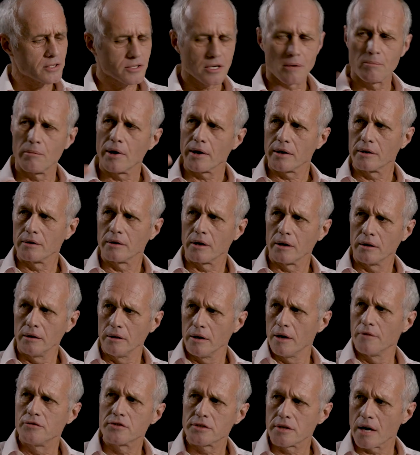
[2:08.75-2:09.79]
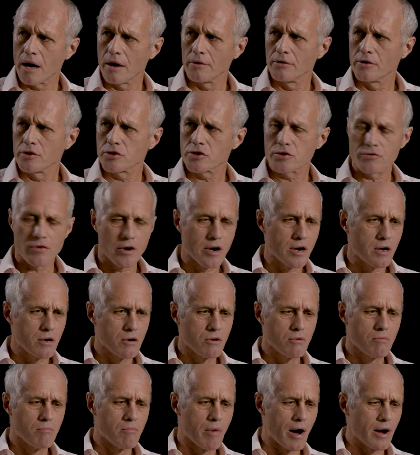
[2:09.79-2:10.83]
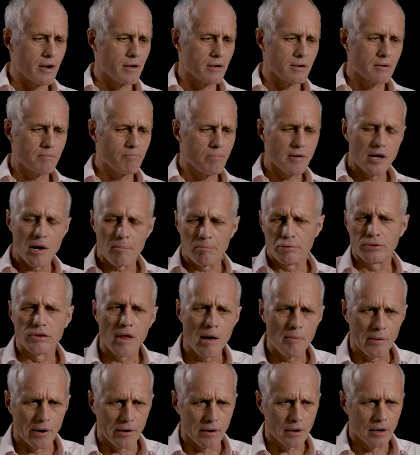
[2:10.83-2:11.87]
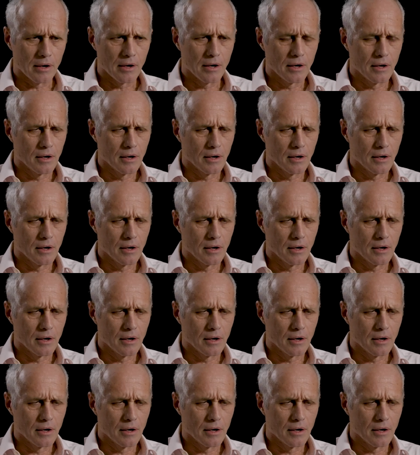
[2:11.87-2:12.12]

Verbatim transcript: somebody that lives down the street who might be a plumber